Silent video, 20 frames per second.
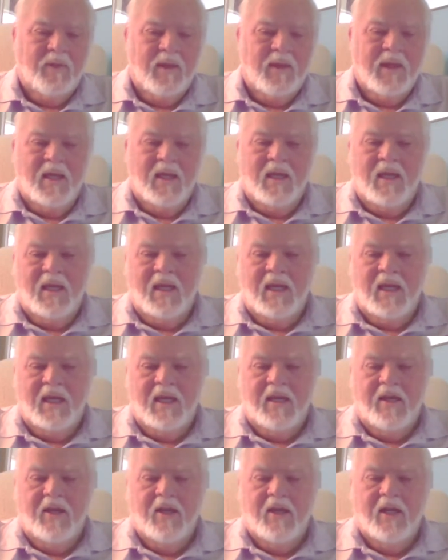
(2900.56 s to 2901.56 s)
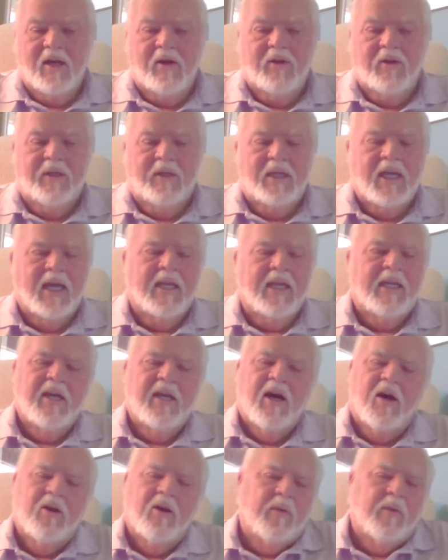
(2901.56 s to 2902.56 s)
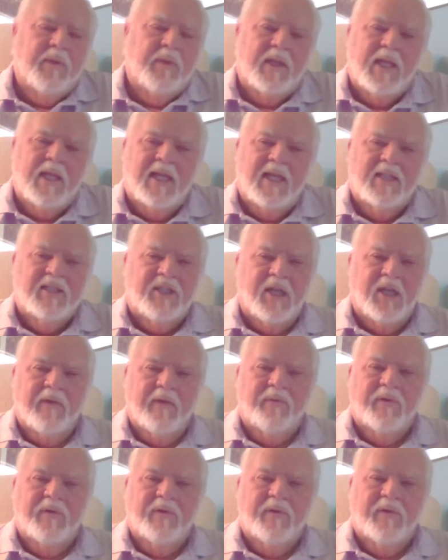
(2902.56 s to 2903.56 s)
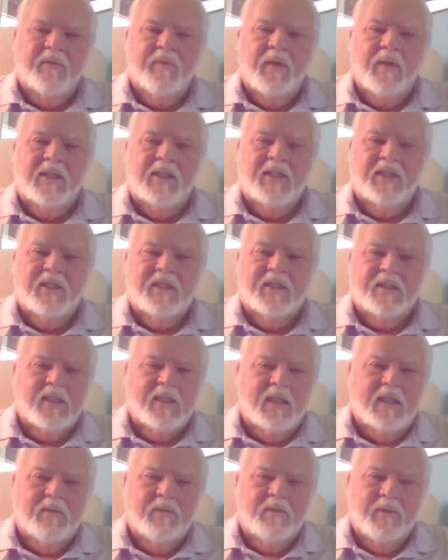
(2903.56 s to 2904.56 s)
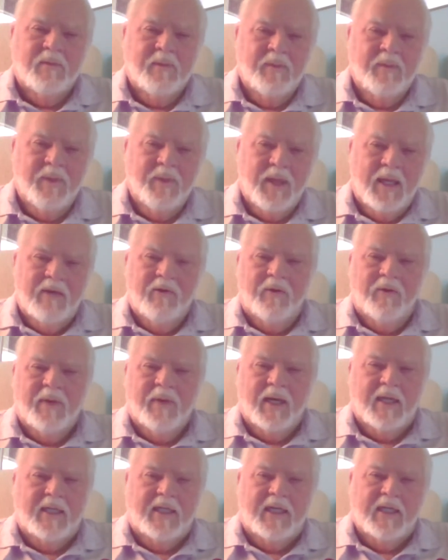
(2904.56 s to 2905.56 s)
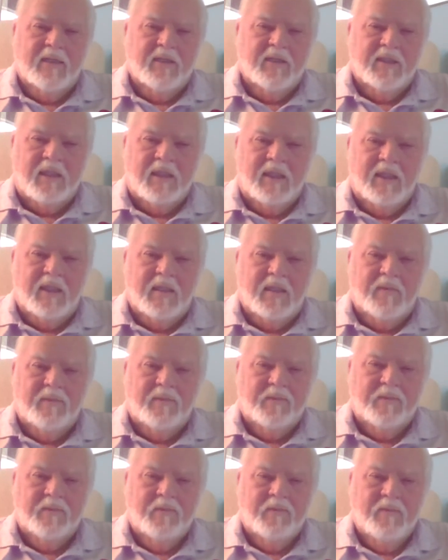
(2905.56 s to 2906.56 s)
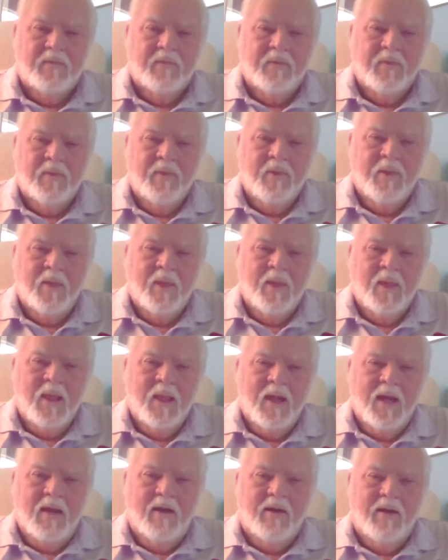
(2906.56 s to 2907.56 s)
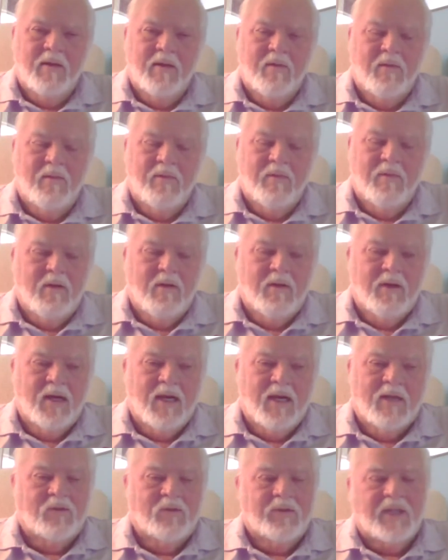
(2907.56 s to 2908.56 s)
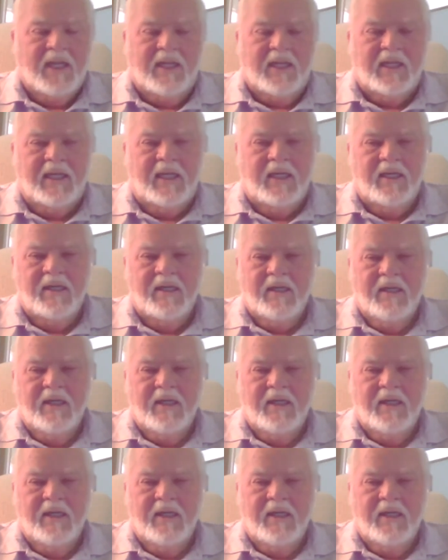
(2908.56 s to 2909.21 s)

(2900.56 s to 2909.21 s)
you know, you got caught up in that stuff as much as everybody else did. And I don't think he